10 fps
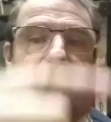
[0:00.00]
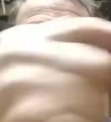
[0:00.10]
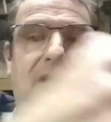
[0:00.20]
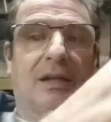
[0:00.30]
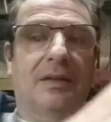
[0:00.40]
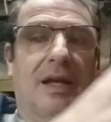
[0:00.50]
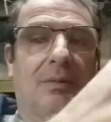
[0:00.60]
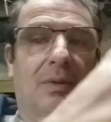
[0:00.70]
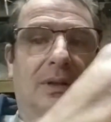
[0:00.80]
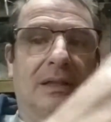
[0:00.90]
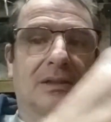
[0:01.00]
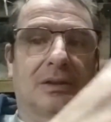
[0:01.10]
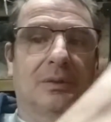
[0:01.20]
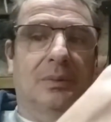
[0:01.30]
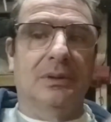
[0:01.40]
Check out that one, that's a
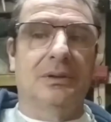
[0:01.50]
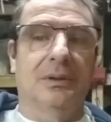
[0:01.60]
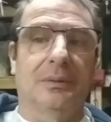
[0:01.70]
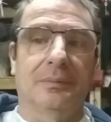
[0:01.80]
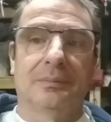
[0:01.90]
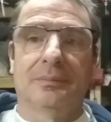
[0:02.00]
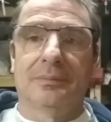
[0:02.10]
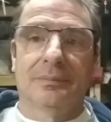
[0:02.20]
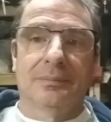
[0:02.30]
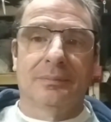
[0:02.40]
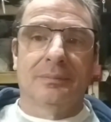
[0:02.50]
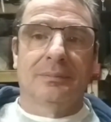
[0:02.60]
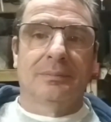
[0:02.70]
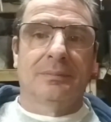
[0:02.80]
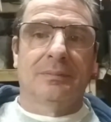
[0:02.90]
good one too.
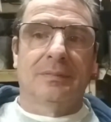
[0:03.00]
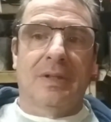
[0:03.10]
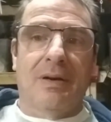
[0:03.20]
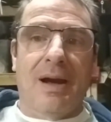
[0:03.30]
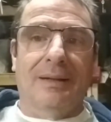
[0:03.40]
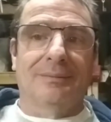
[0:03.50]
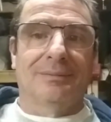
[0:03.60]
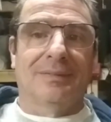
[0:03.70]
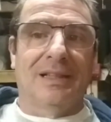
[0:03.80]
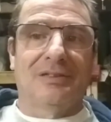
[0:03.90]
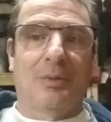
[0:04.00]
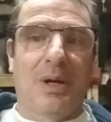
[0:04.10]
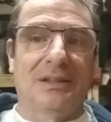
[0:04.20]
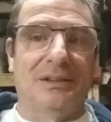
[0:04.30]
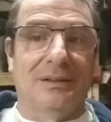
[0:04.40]
Alright, thanks for
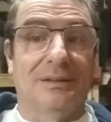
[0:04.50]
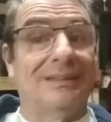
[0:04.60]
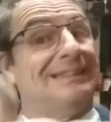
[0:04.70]
watching.